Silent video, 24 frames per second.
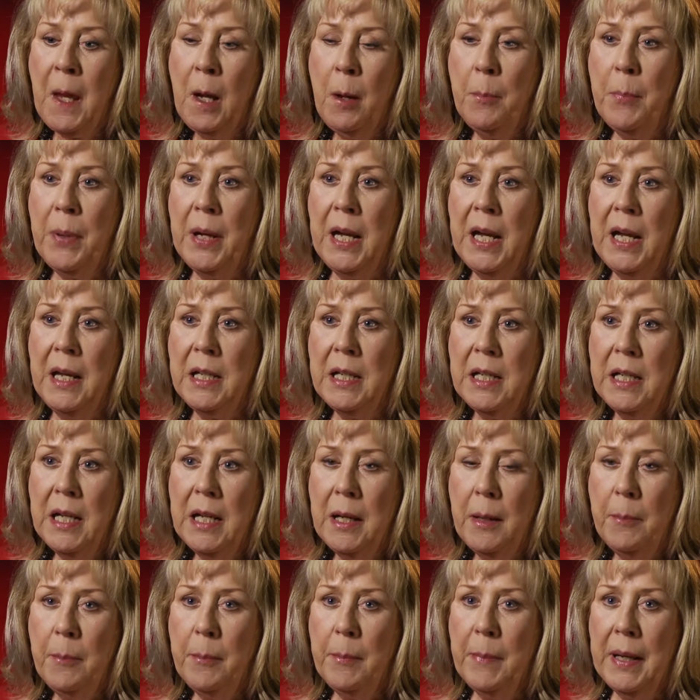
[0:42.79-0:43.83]
but
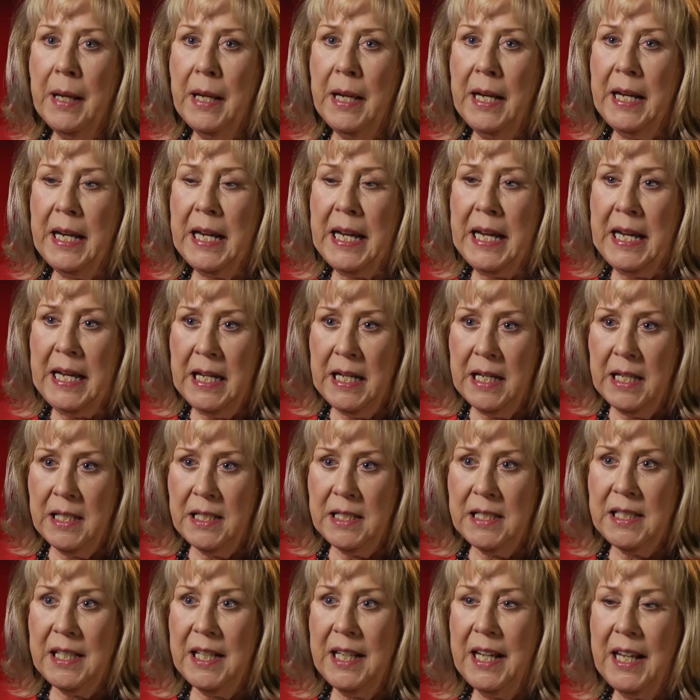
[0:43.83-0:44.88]
my
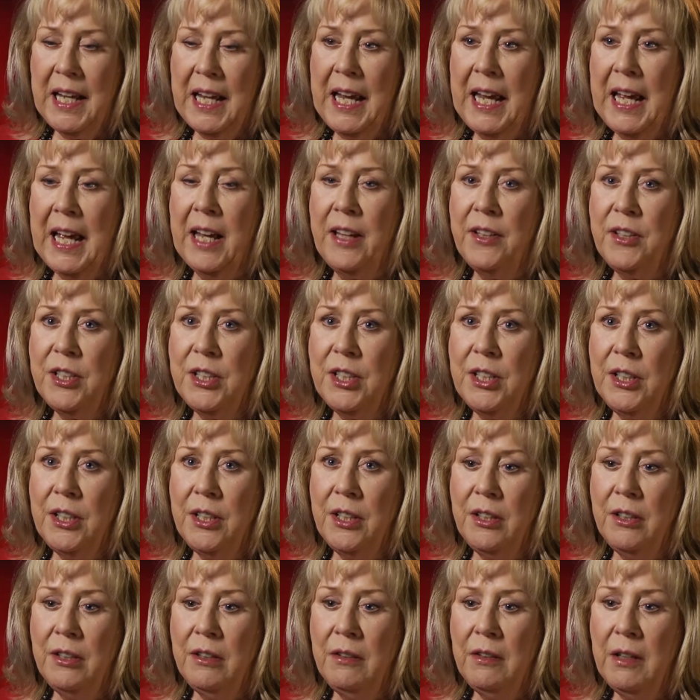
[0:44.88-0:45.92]
aunts had
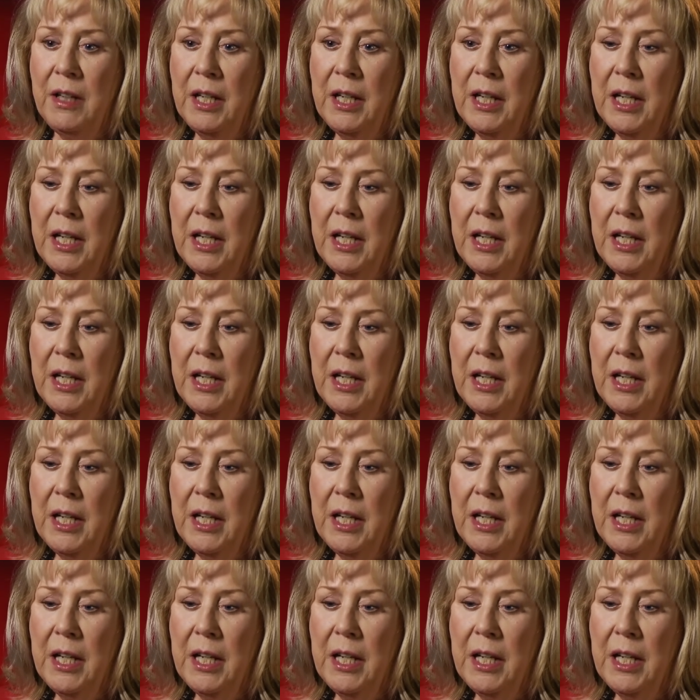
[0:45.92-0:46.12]
to